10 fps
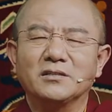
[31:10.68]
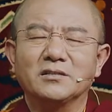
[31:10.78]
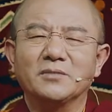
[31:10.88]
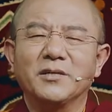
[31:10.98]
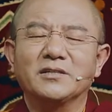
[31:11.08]

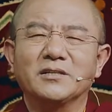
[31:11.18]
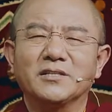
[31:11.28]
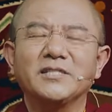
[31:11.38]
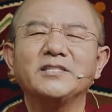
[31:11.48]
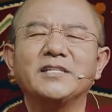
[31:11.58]
can't
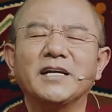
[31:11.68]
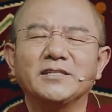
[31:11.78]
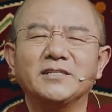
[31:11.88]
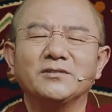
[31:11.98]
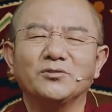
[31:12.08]
give you the
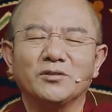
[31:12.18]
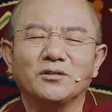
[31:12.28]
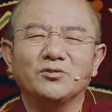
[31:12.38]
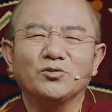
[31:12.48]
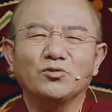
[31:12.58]
whole list,
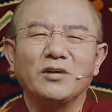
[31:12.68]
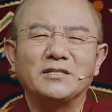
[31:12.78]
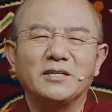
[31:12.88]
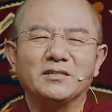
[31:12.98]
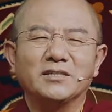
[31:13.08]
but
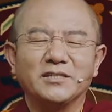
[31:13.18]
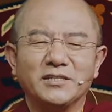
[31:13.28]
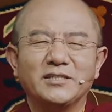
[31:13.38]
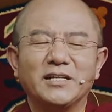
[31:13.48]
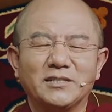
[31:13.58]

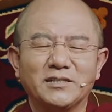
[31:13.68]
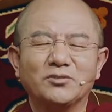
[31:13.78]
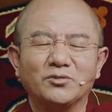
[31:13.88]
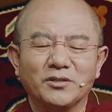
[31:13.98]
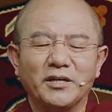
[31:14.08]
I can give
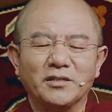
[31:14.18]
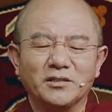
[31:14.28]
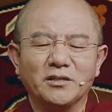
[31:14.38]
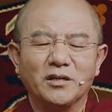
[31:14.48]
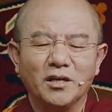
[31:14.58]
you a few
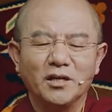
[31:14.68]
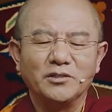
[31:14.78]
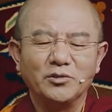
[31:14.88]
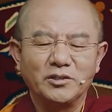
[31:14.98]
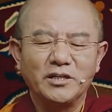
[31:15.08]
lists.
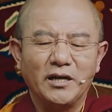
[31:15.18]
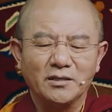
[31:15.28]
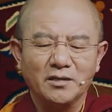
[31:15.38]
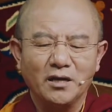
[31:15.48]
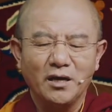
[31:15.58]
The first
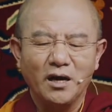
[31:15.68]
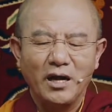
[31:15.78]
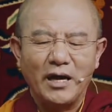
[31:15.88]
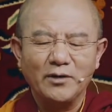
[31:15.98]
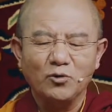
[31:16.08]
one is the
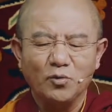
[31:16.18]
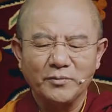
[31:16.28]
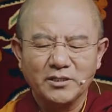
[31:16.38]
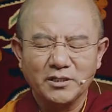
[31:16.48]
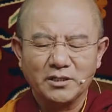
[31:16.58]

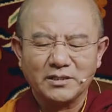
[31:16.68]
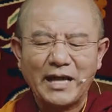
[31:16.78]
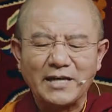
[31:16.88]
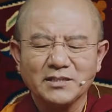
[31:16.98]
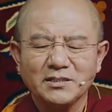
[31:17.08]
Avatamsaka
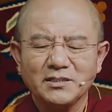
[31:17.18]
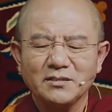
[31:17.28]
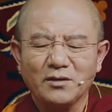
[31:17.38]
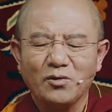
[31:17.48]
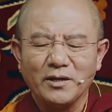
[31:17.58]
Sutra,
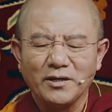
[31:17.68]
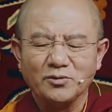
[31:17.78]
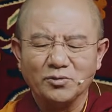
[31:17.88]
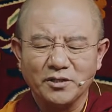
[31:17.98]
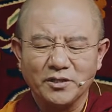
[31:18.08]
and
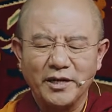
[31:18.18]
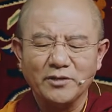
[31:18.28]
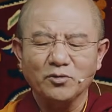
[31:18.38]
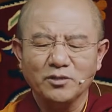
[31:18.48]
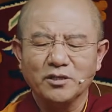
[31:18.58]
then
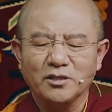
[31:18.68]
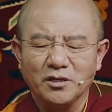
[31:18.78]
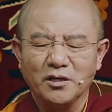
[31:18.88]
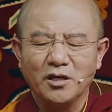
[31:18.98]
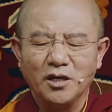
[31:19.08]

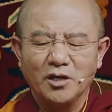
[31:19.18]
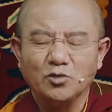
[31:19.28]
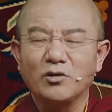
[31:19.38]
the